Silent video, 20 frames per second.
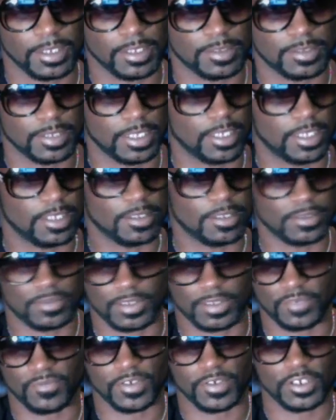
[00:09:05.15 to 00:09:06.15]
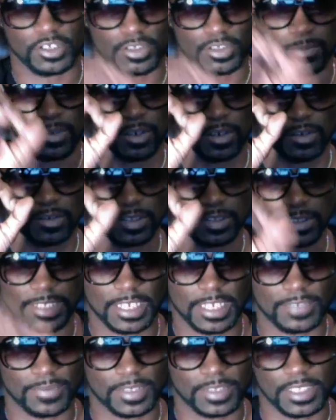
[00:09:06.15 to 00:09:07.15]
It's it's, it's very small. It's the
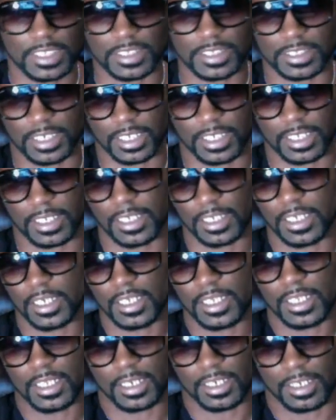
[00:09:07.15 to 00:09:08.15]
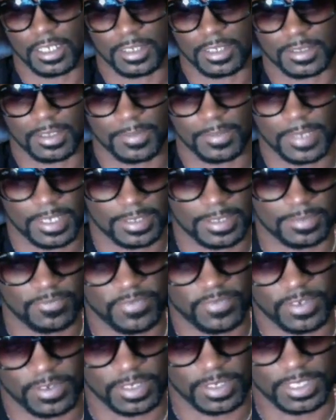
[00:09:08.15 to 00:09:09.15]
size of a keychain, uh, something that's
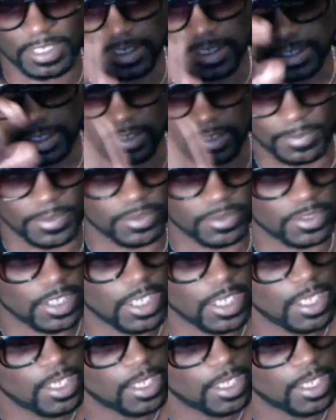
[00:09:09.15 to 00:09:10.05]
fell on a keychain almost.